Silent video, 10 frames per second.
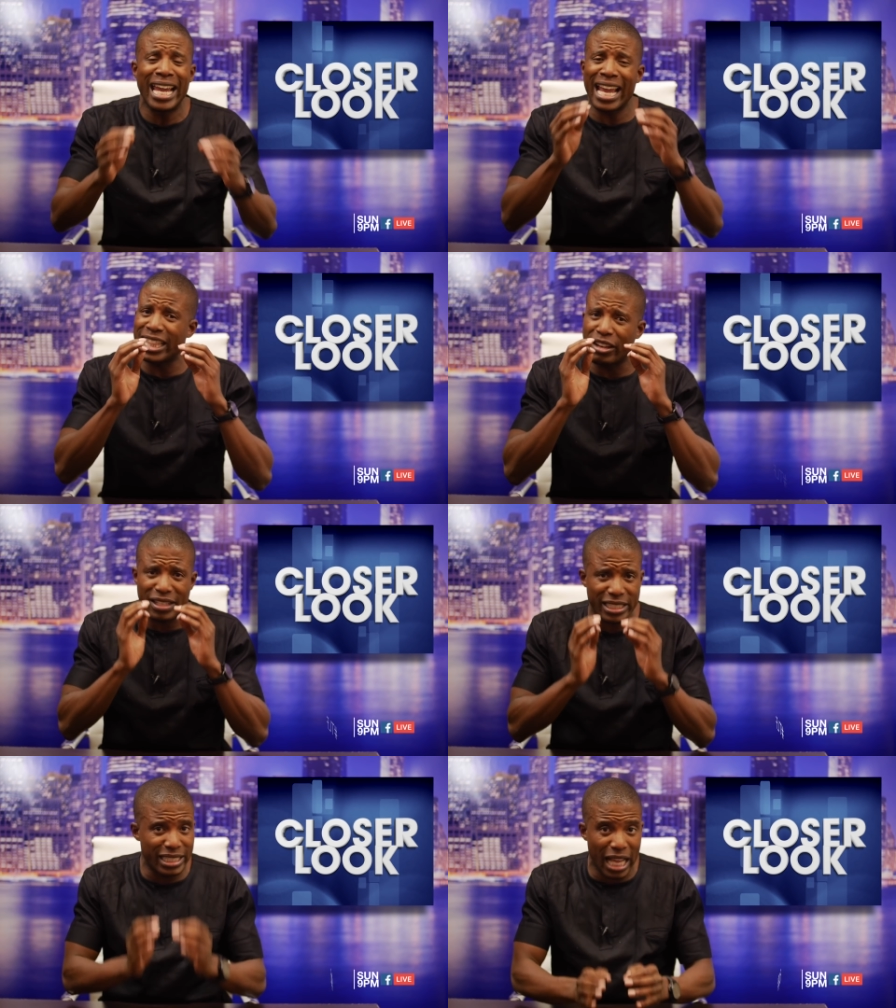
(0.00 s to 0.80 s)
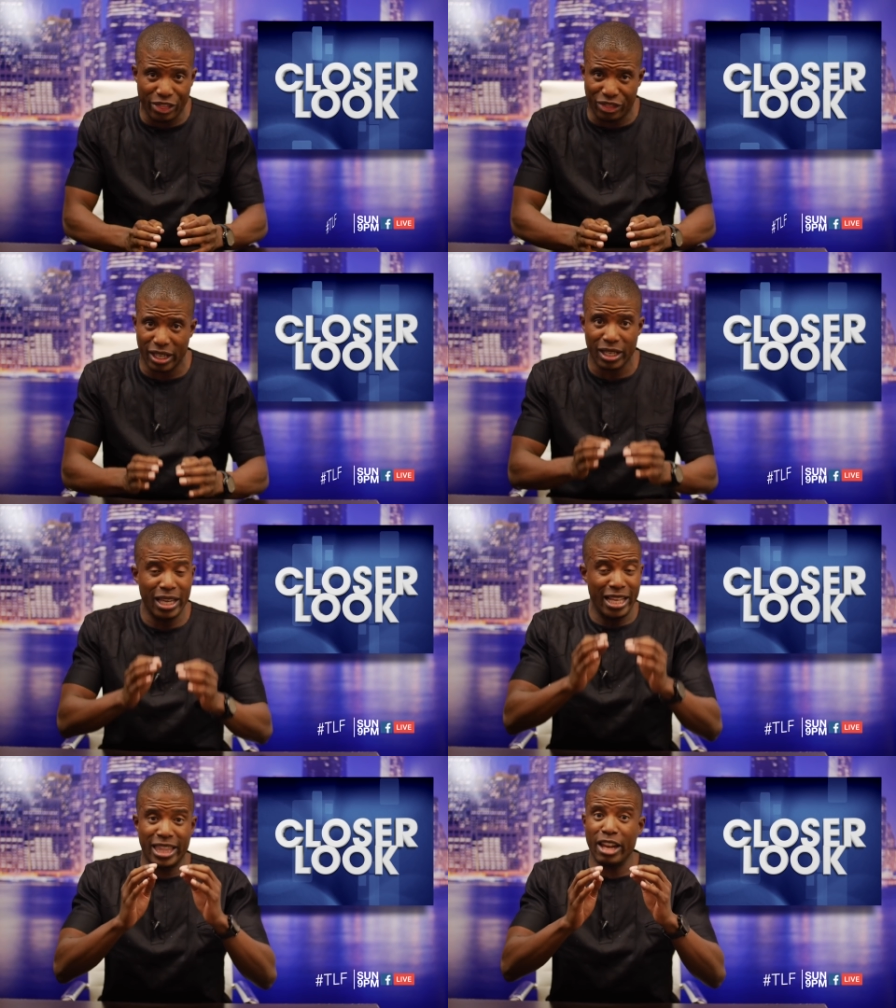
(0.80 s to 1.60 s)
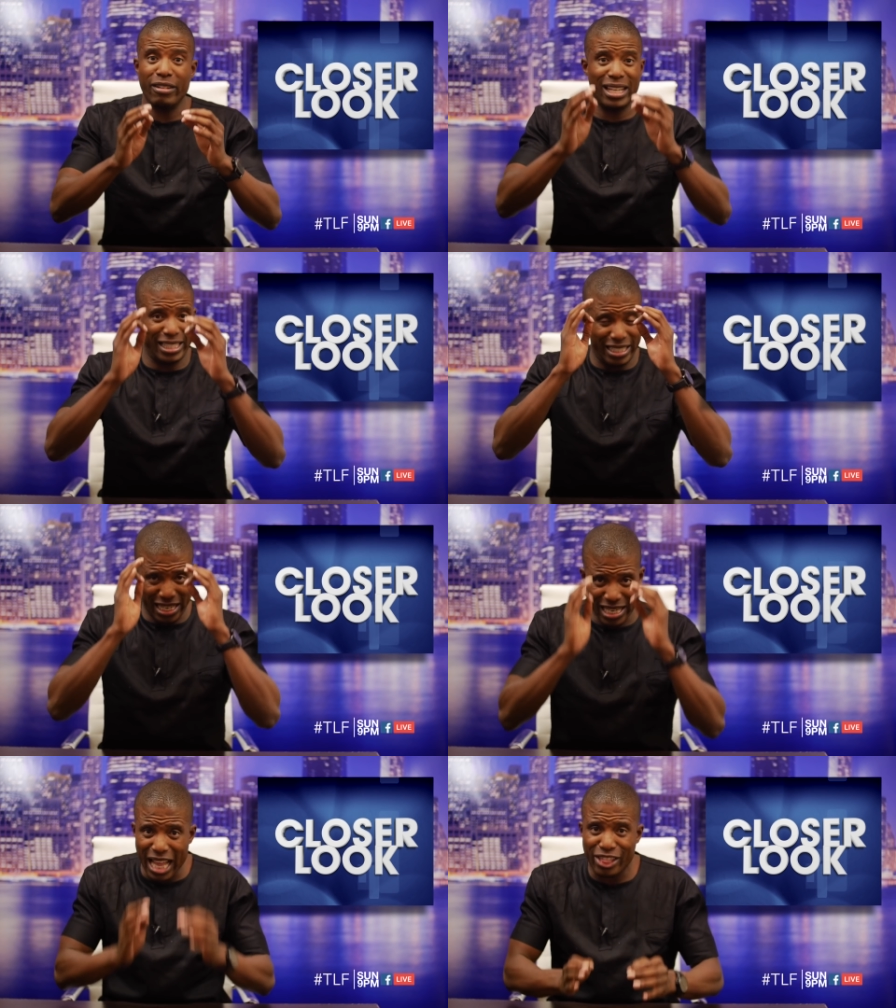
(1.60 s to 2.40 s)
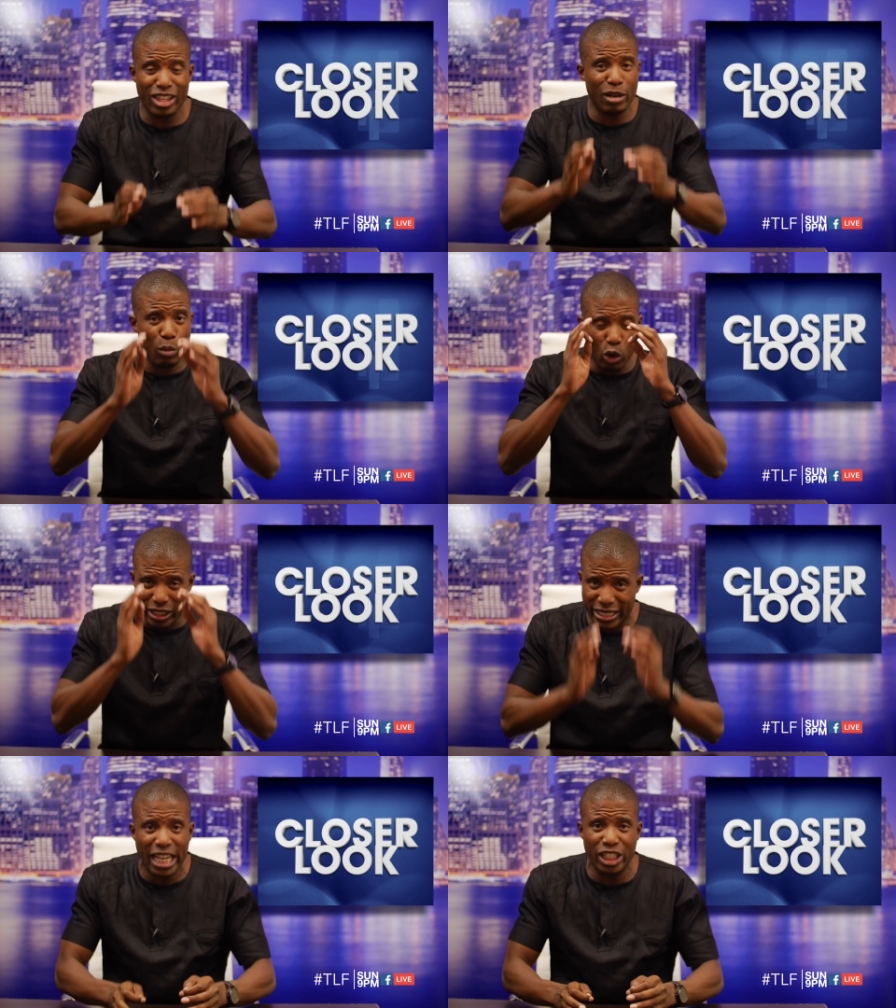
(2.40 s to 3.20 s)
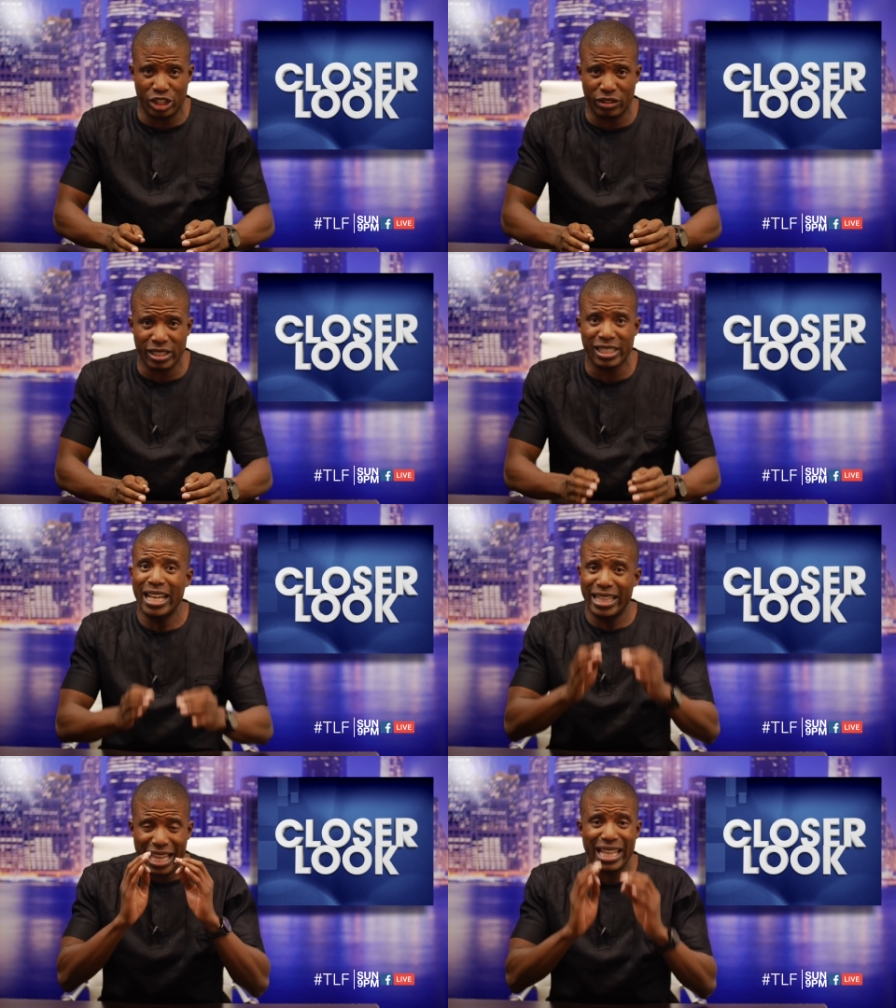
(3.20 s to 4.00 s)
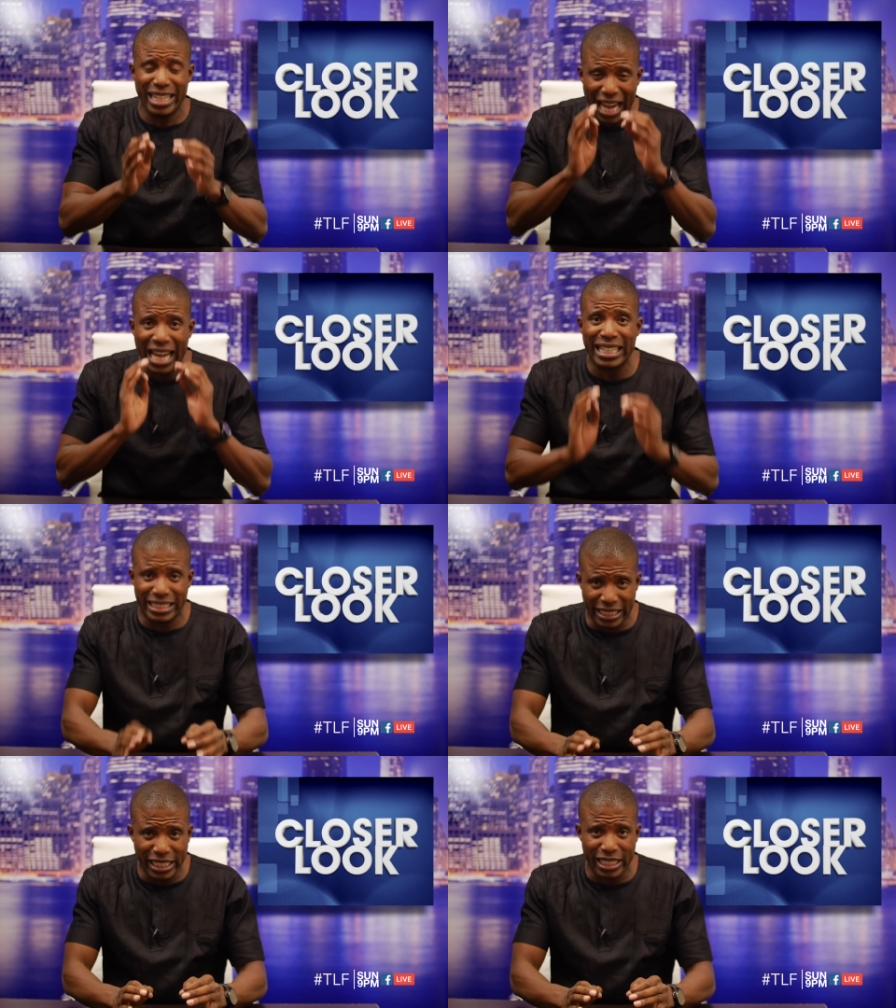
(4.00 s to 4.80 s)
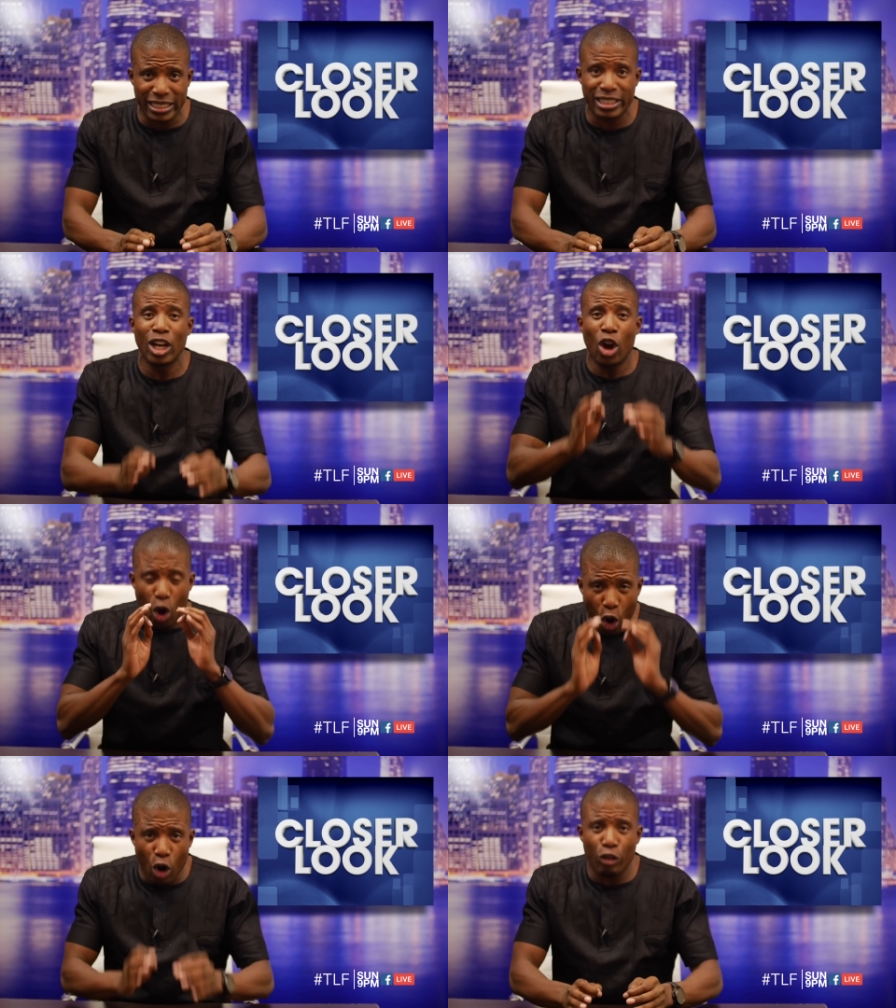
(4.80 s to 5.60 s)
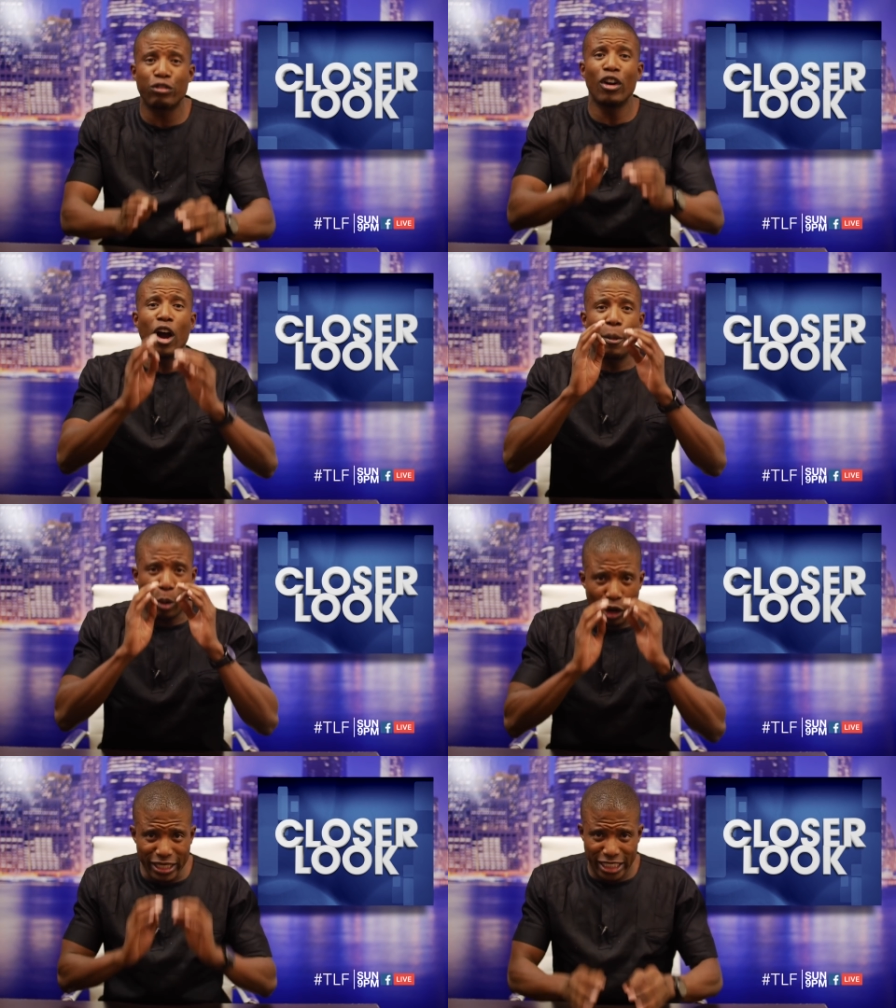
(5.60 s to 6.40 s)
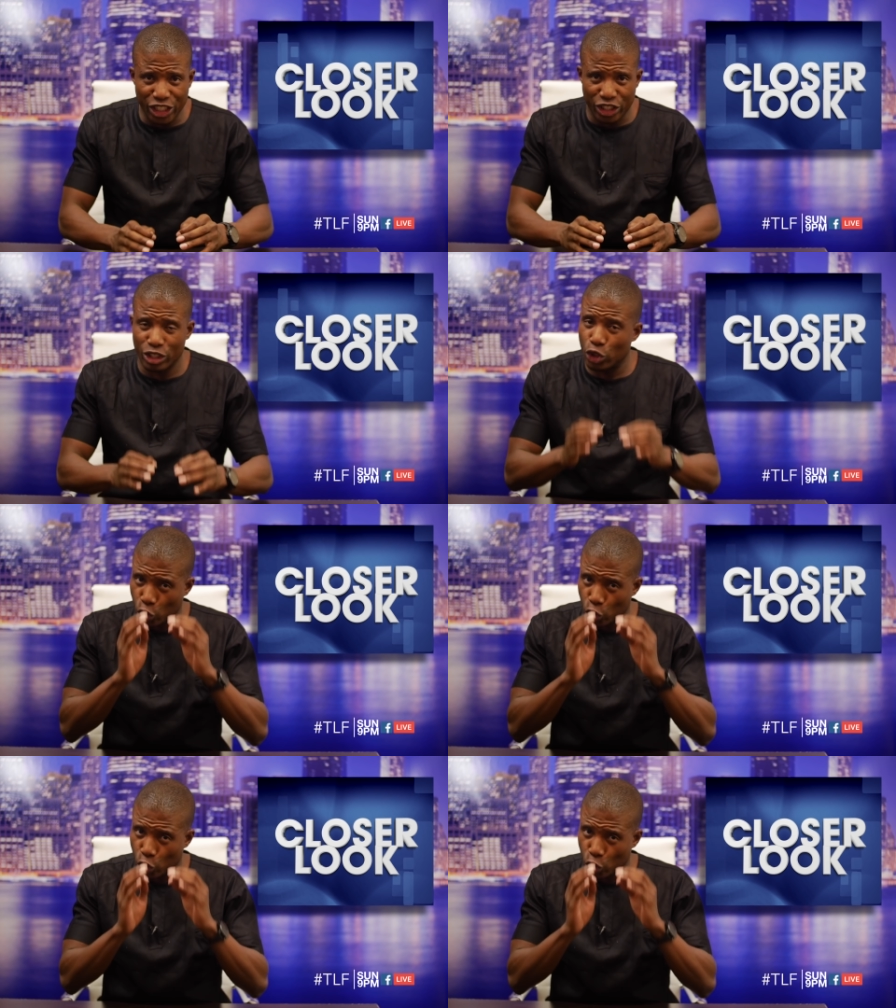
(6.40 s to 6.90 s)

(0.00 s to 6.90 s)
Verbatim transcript: And there is nothing, there is nothing more dangerous than the ideas of politicians.